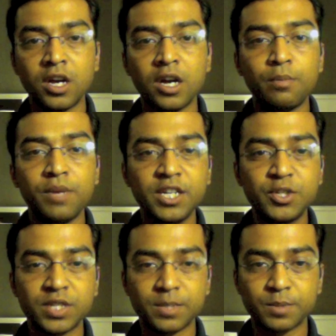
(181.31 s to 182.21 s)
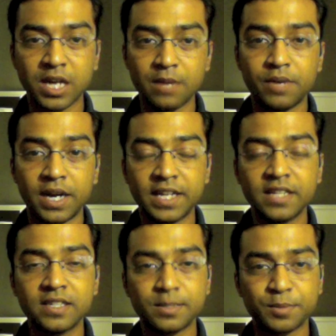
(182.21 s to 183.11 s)
please do subscribe by hitting
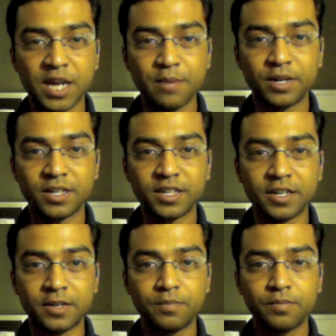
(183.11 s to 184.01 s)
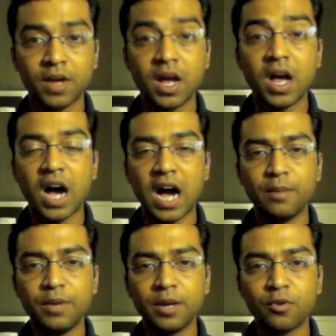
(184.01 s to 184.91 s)
the subscribe button here. I'll
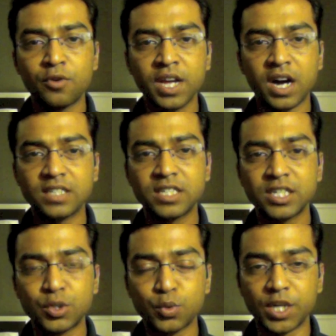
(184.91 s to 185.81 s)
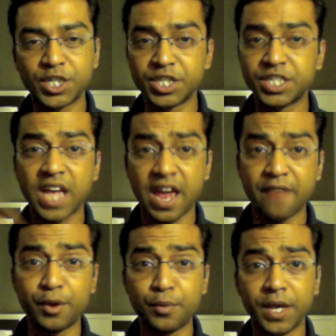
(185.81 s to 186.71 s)
be uploading answers to questions
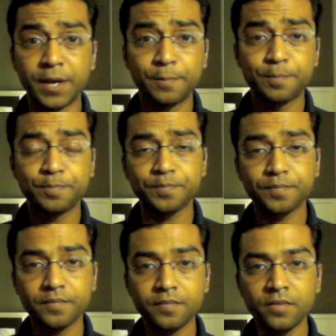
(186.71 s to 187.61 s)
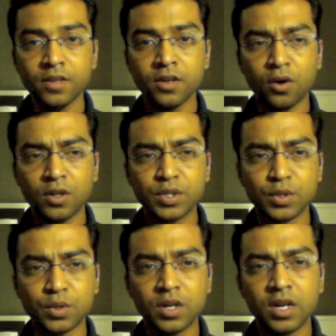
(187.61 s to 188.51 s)
every week.
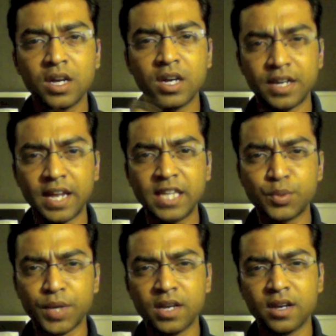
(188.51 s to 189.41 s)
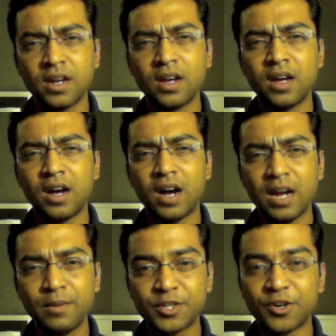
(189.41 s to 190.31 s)
Also, next week,
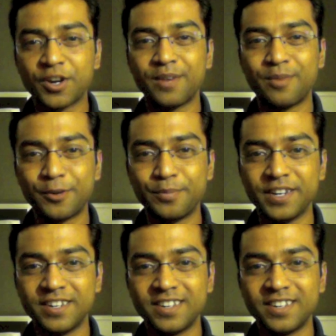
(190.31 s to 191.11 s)
I'll be talking about beer.